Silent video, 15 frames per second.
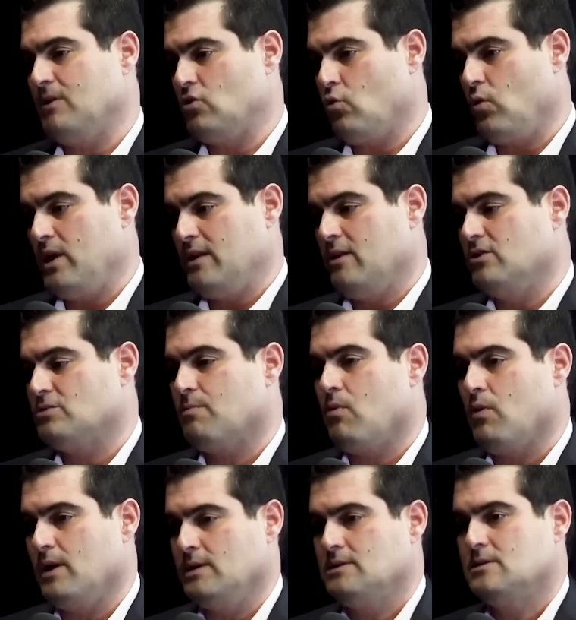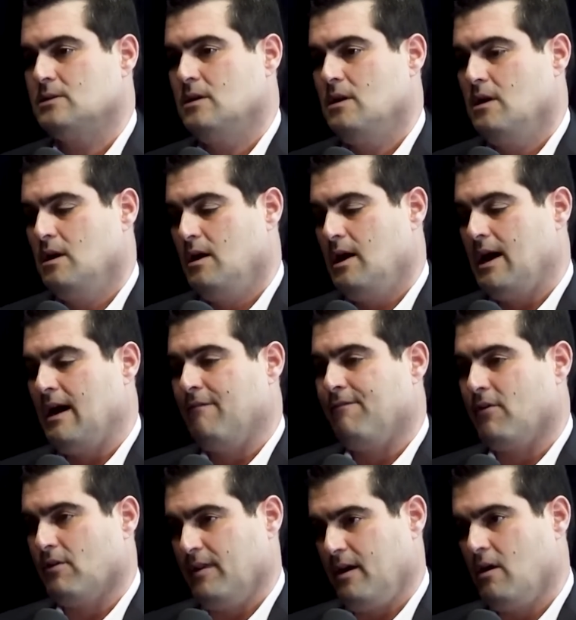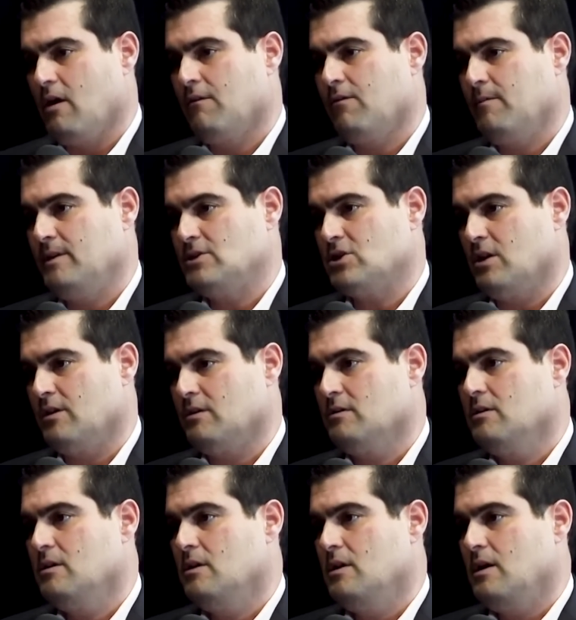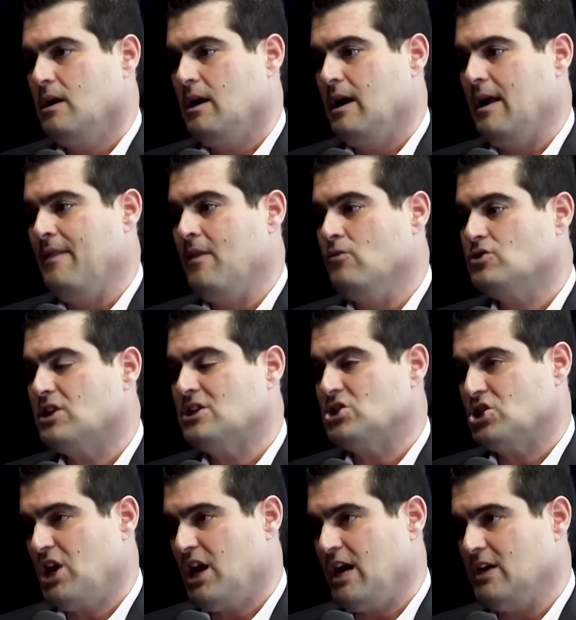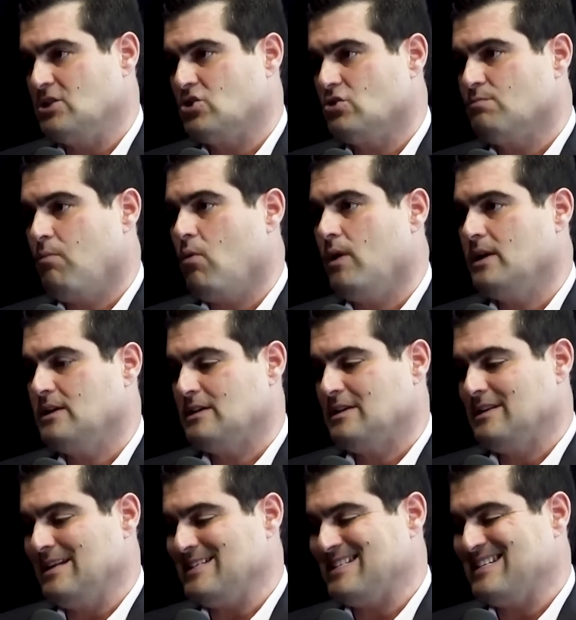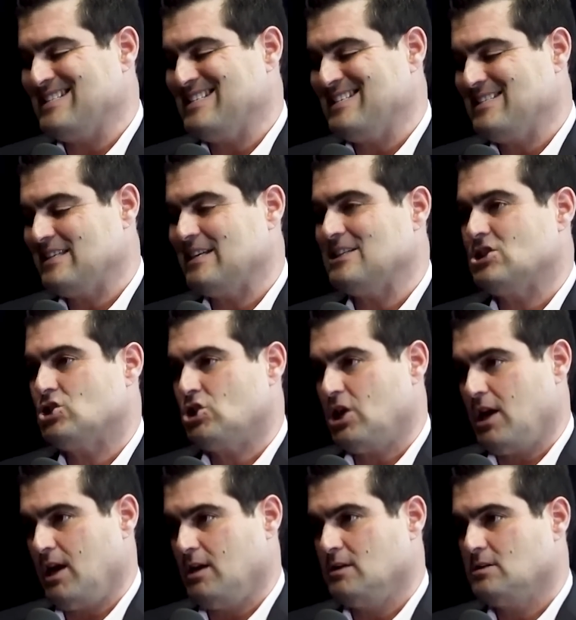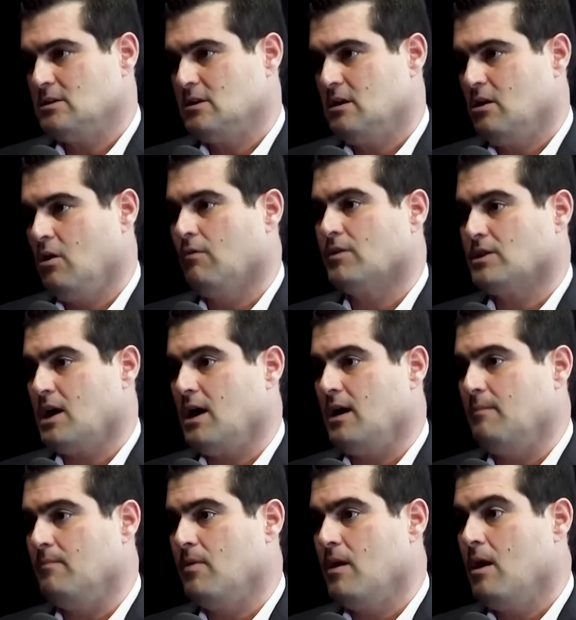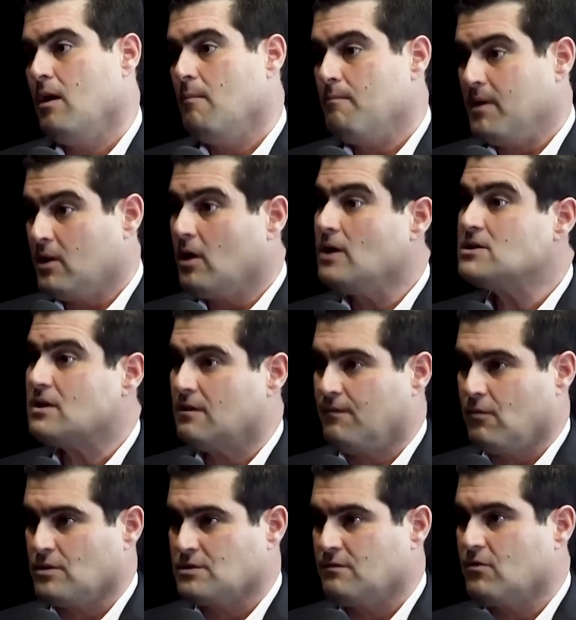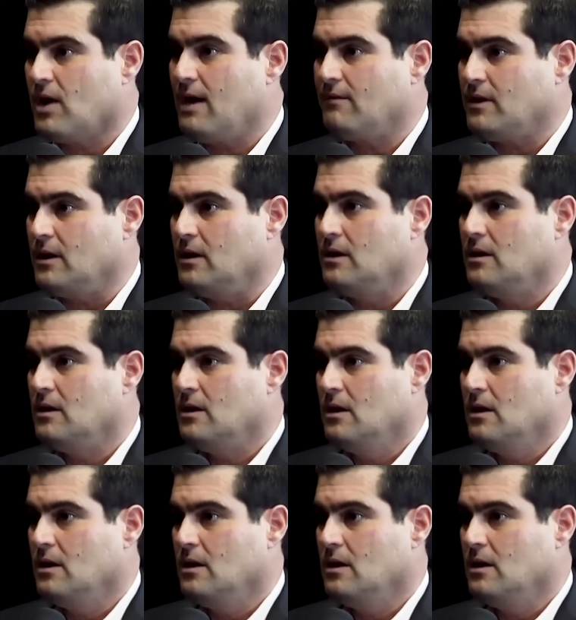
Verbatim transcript: between those points, how far they are from each other, and those can change. Those point distances can change over time because of the force of gravity.